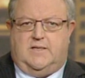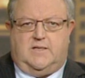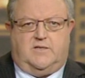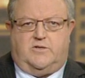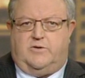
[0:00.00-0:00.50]
is
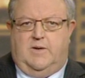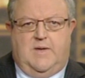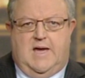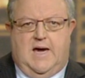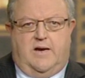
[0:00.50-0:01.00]

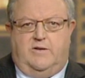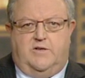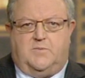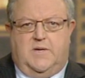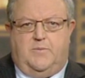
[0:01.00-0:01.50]
extremely hard on
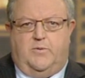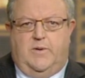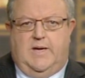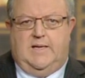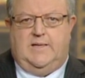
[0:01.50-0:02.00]
those people,
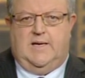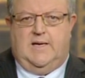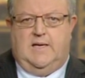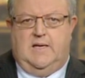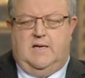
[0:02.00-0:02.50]
and
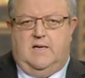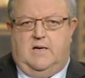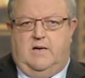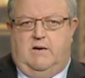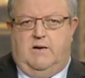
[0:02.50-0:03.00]

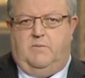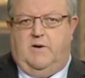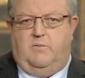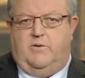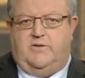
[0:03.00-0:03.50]

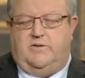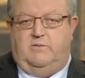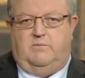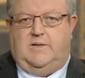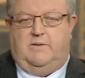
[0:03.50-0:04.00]
I want
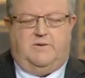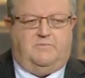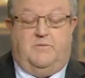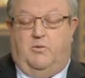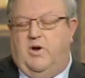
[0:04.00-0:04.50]
to,
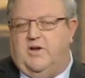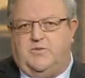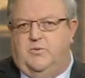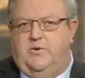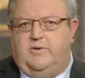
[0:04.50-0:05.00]
for what
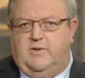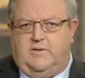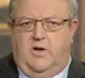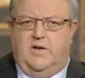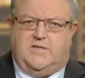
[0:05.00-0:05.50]
it's worth, I
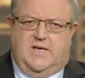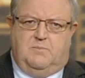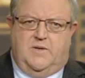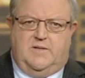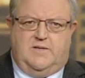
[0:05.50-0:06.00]
acknowledge
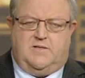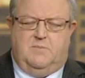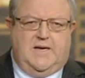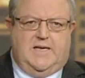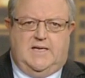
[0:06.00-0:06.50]
that, but it doesn't
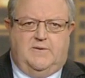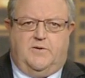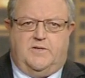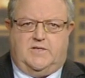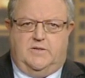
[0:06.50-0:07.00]
make any
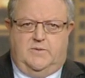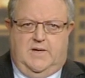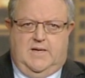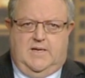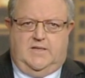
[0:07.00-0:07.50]
difference to
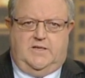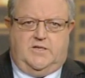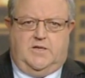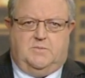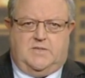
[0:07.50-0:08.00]
their
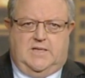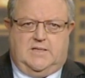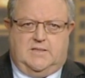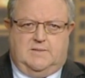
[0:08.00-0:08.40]
circumstances.